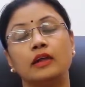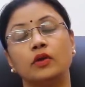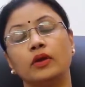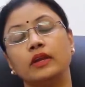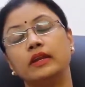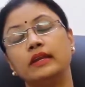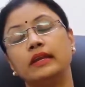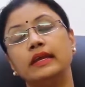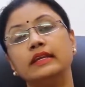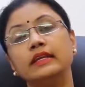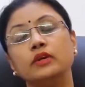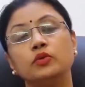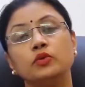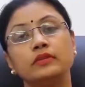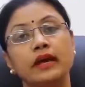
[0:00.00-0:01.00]
Now, in a lady
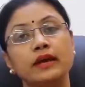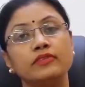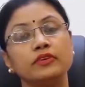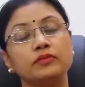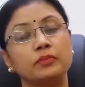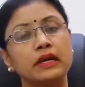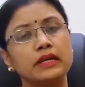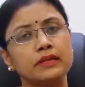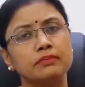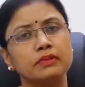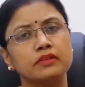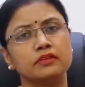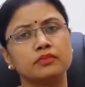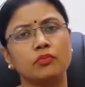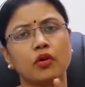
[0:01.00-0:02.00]
who is having
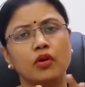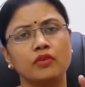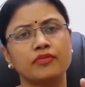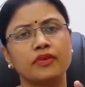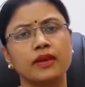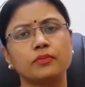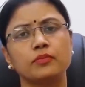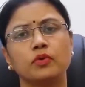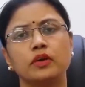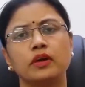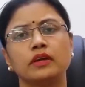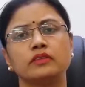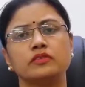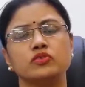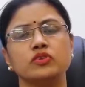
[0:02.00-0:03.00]
multiple small
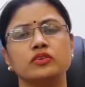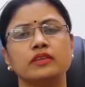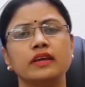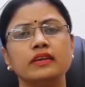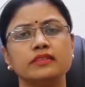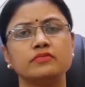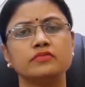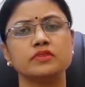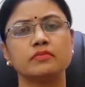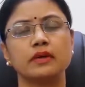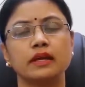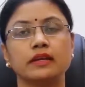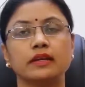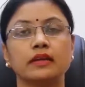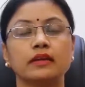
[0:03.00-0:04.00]
fibroids, she is
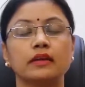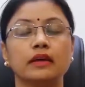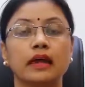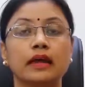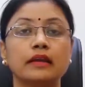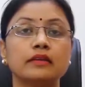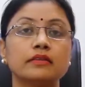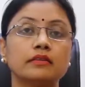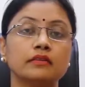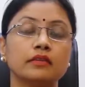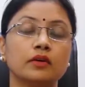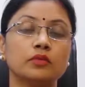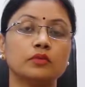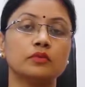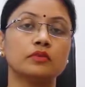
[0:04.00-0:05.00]
asymptomatic, an
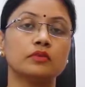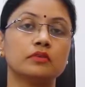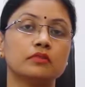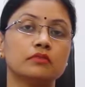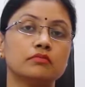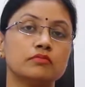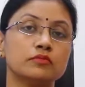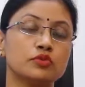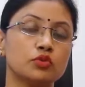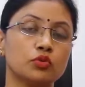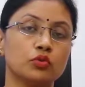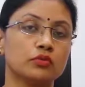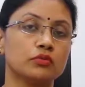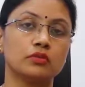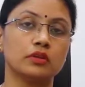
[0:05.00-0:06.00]
ultrasound
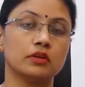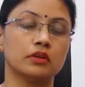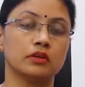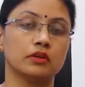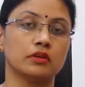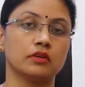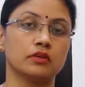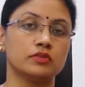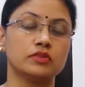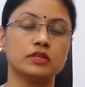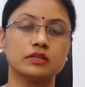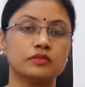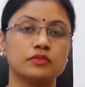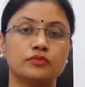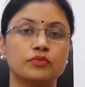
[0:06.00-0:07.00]
shows
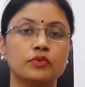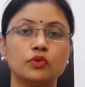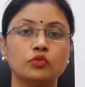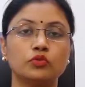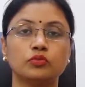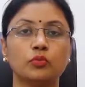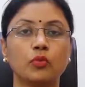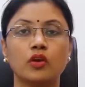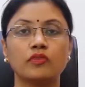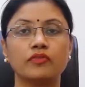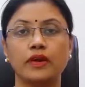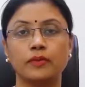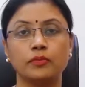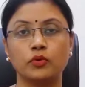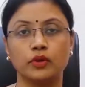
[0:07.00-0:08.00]
just few small
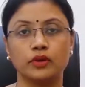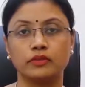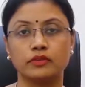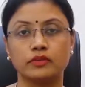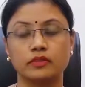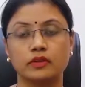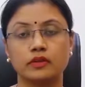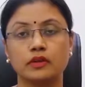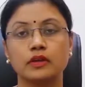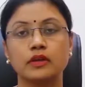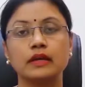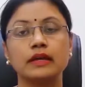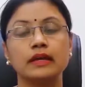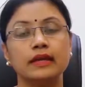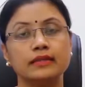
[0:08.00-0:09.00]
fibroids.
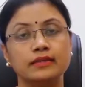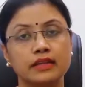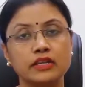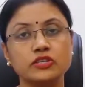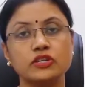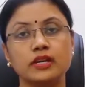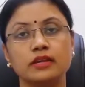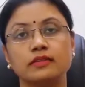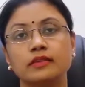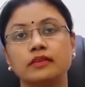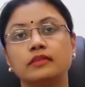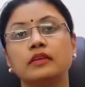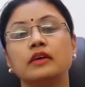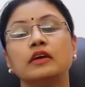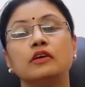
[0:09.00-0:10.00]
In such
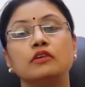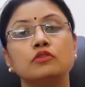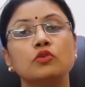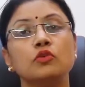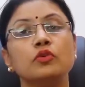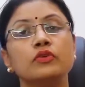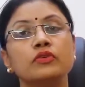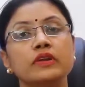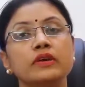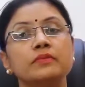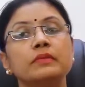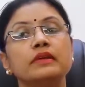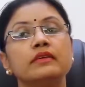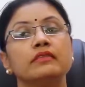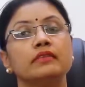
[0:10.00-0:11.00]
cases, no
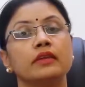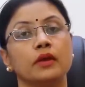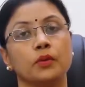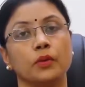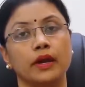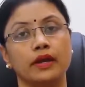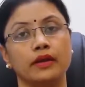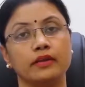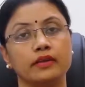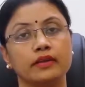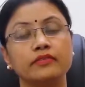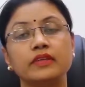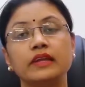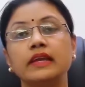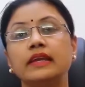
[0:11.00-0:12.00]
treatment is required.
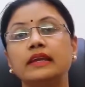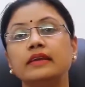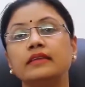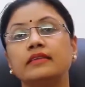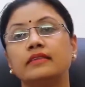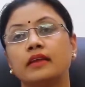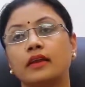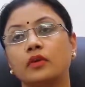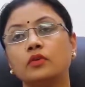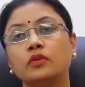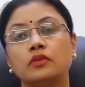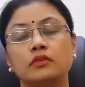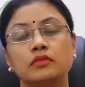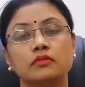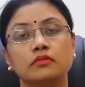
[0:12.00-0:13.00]
If the lady is
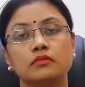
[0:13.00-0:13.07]
around